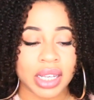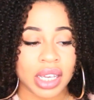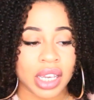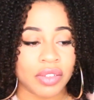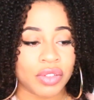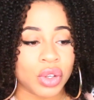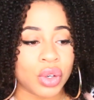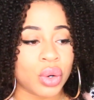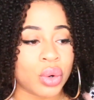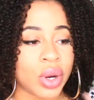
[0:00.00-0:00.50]

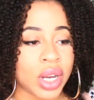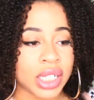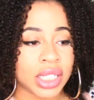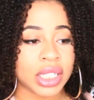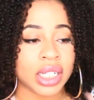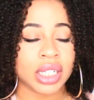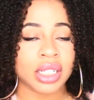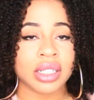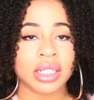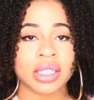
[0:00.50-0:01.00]
give you
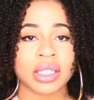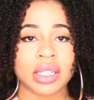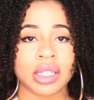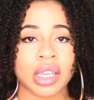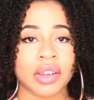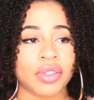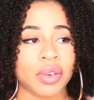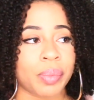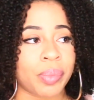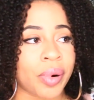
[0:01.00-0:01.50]
questions,
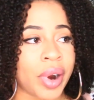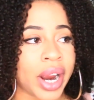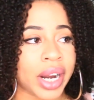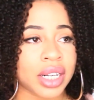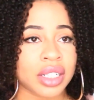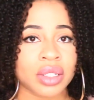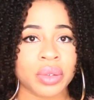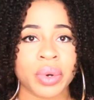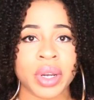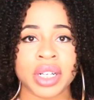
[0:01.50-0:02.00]
give you
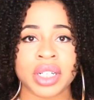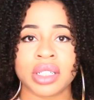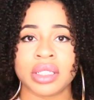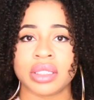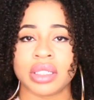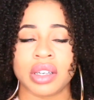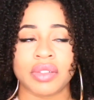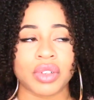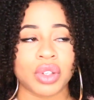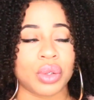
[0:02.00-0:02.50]
practice
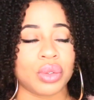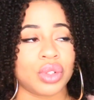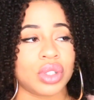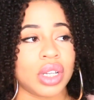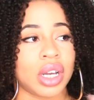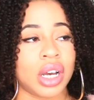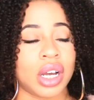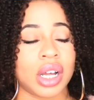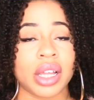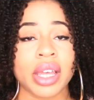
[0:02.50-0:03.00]
questions, give you
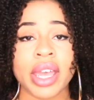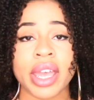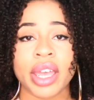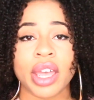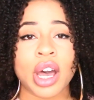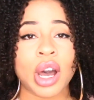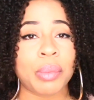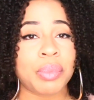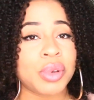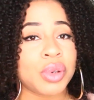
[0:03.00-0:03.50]

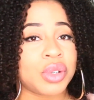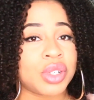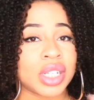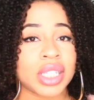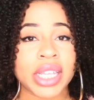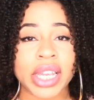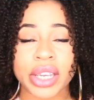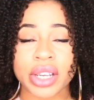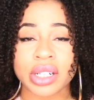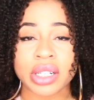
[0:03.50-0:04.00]
help you
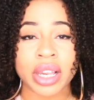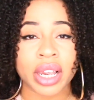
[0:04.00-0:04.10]
just like you're